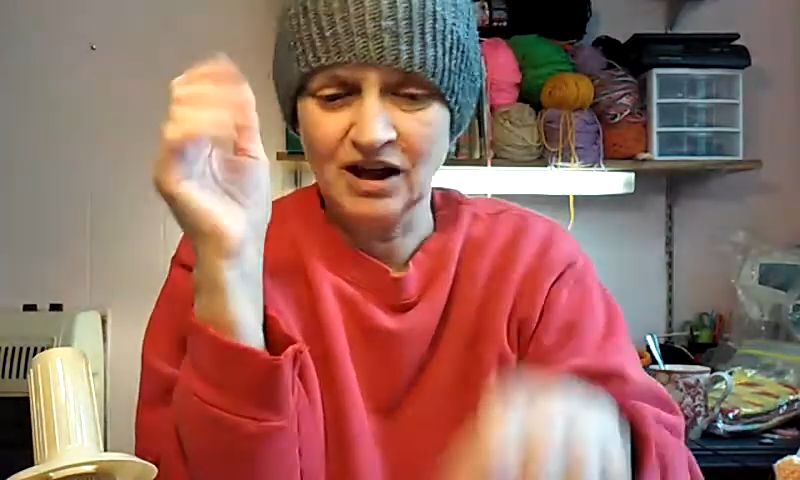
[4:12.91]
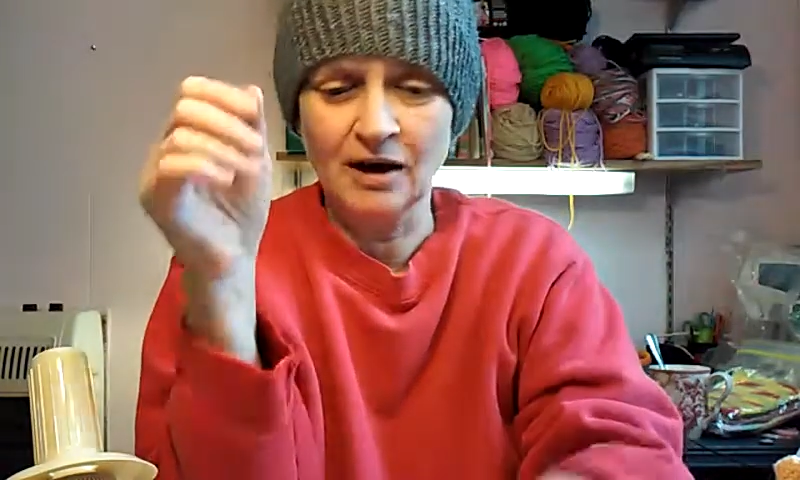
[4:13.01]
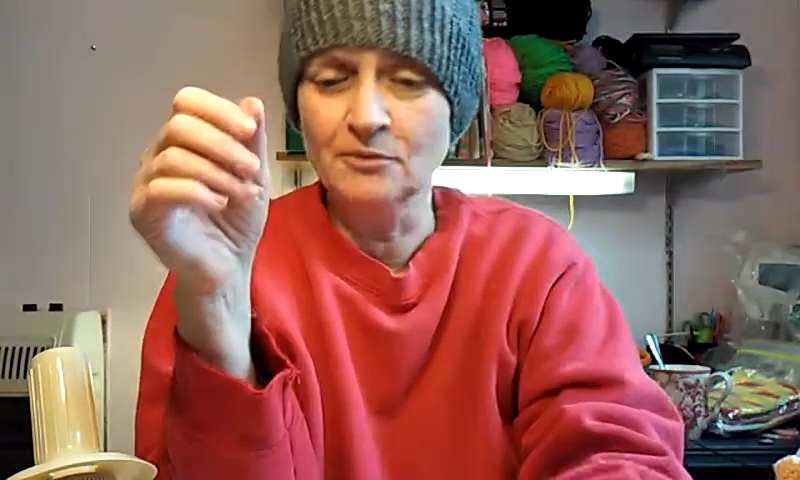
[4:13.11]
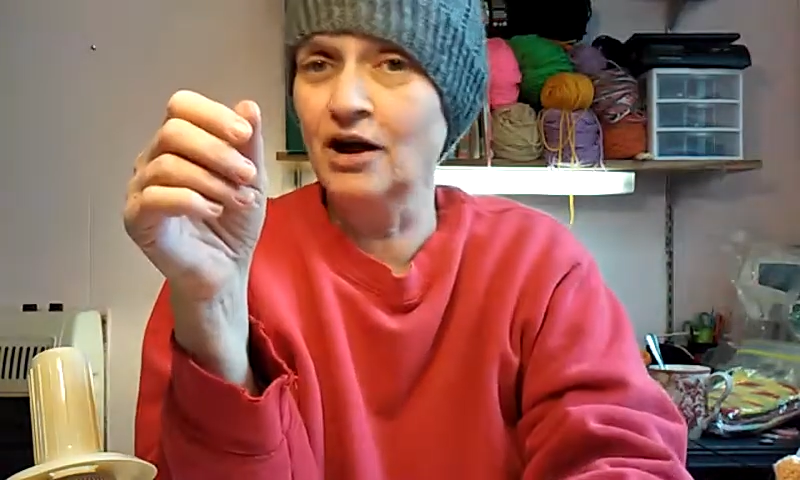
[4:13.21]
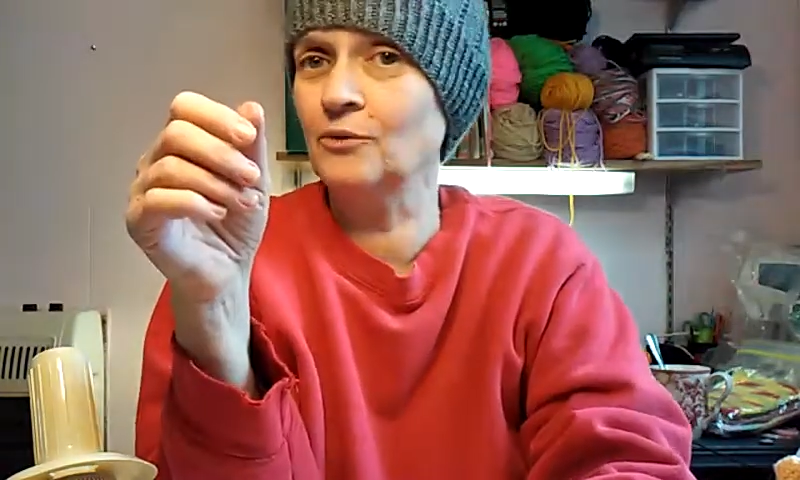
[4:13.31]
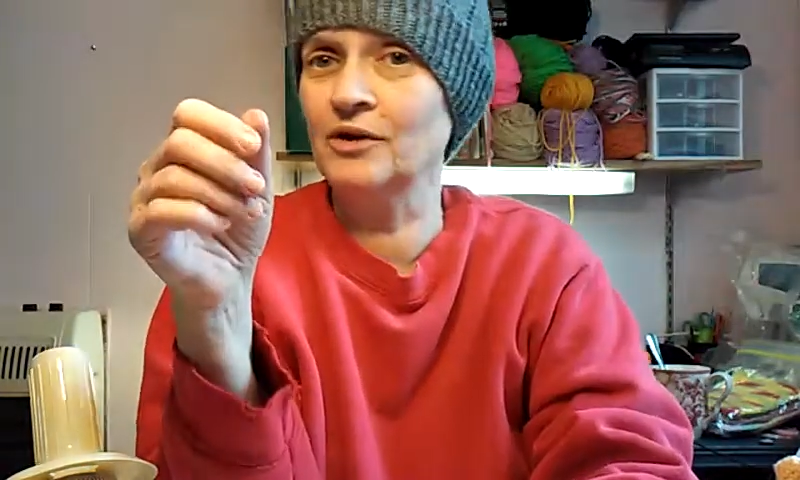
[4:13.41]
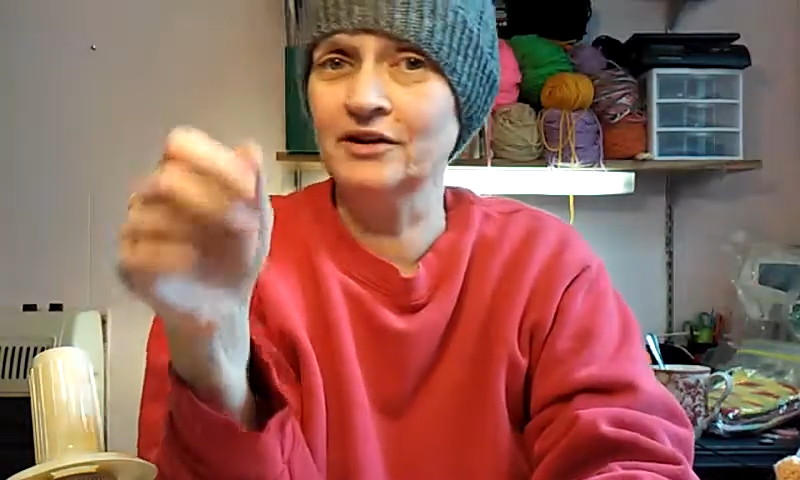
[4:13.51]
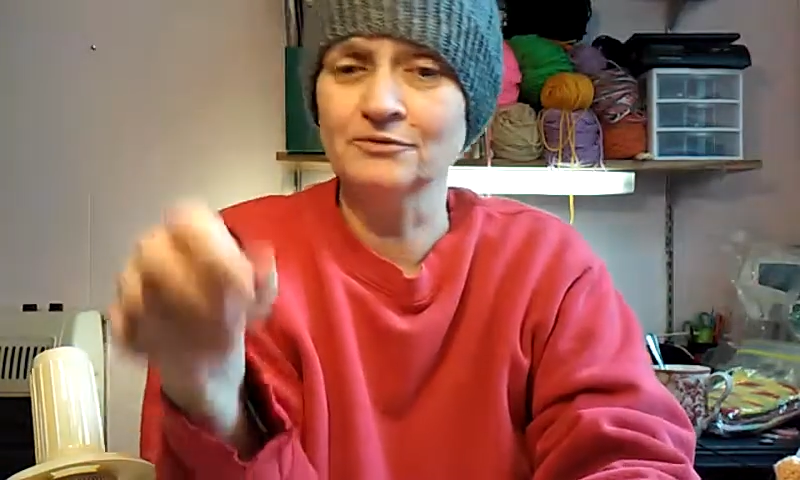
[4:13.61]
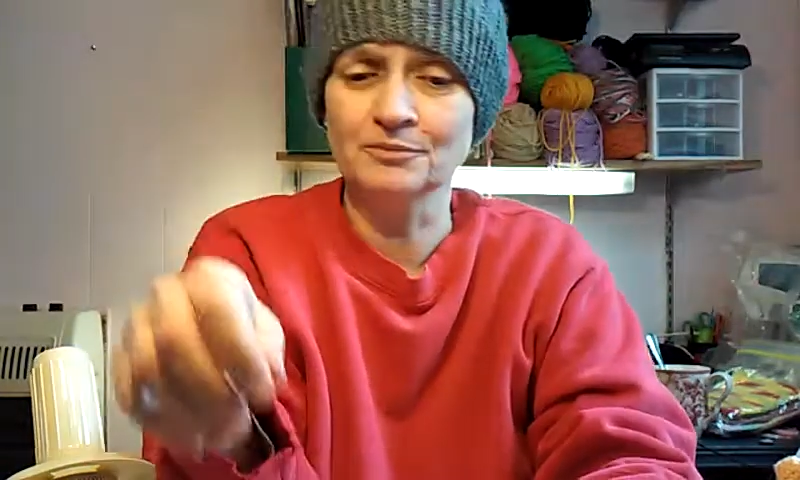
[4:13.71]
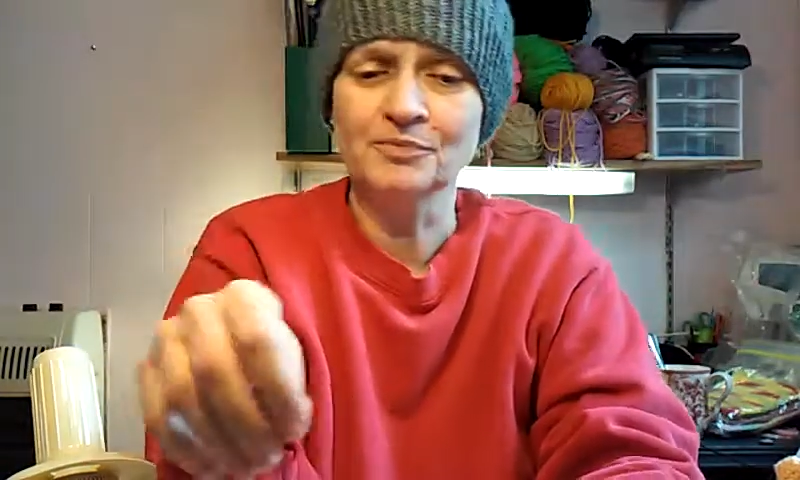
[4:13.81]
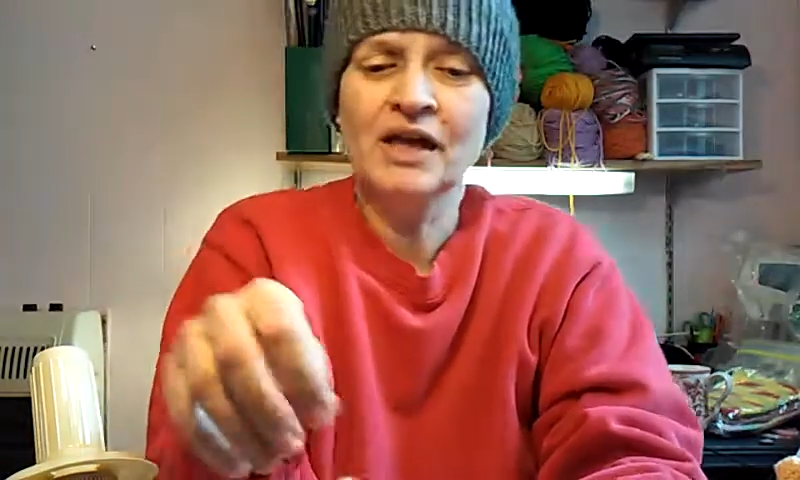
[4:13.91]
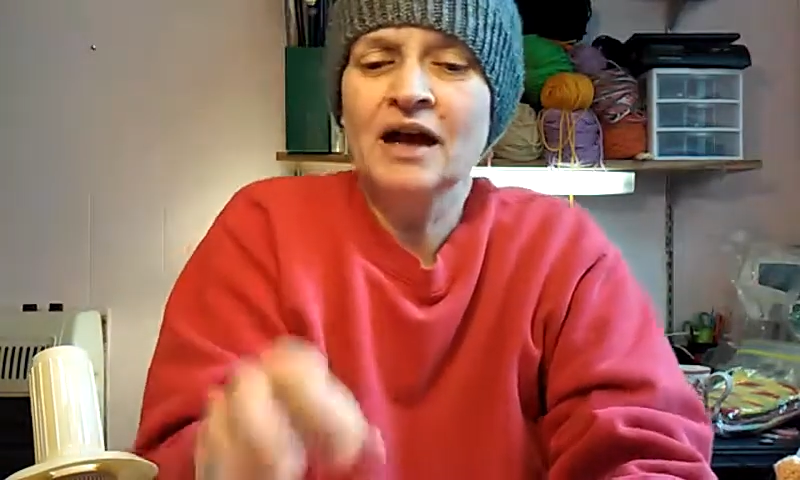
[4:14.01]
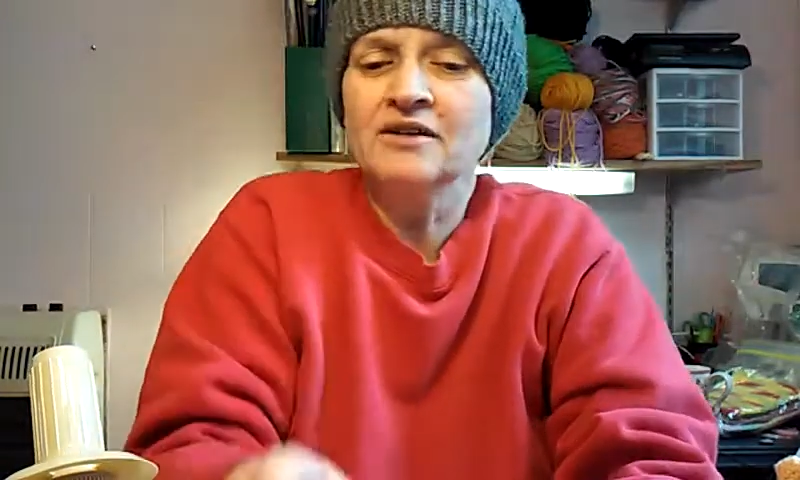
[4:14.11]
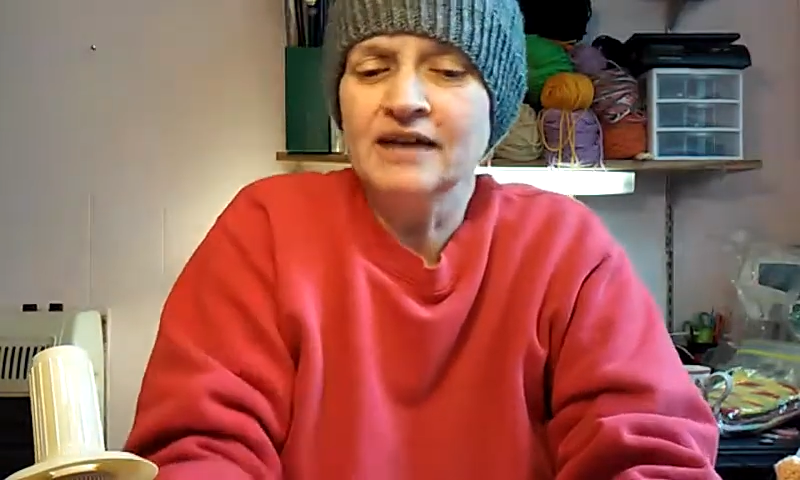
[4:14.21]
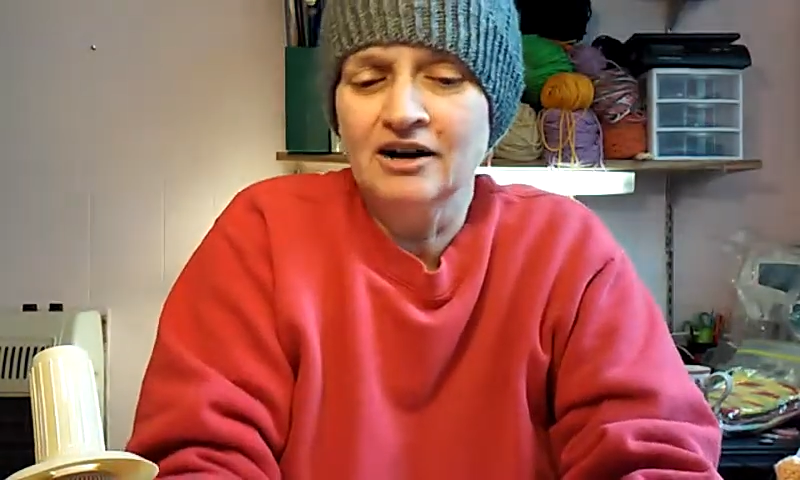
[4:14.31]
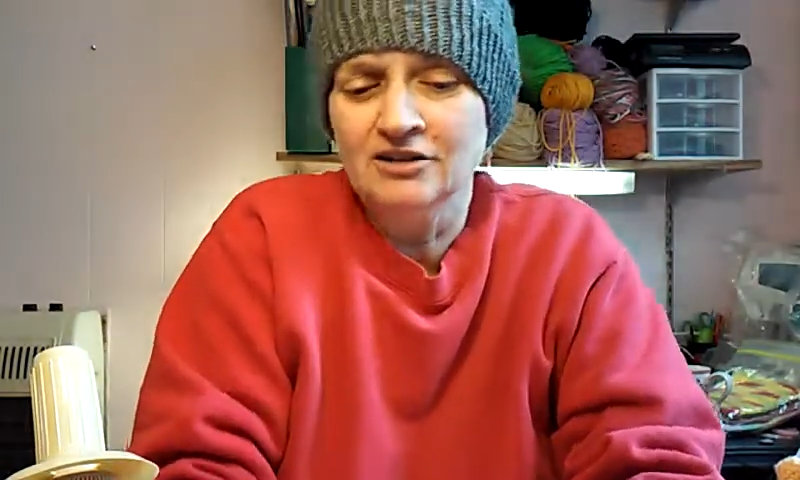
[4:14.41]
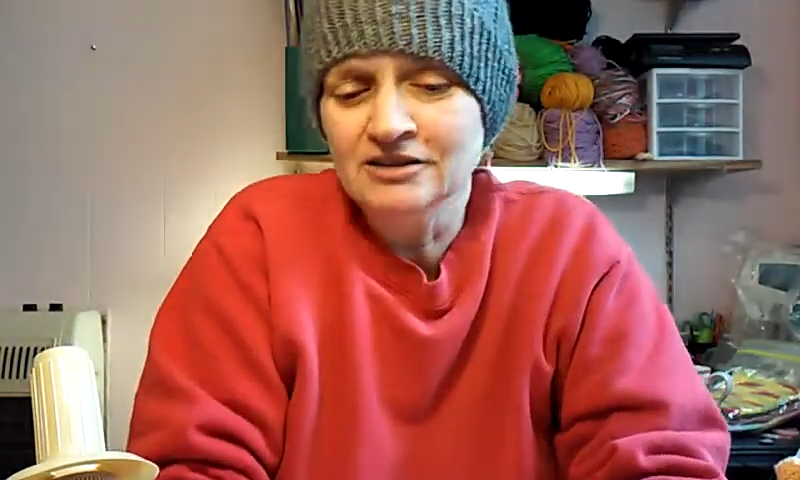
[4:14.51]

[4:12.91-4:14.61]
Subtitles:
I'm not one of them. Now,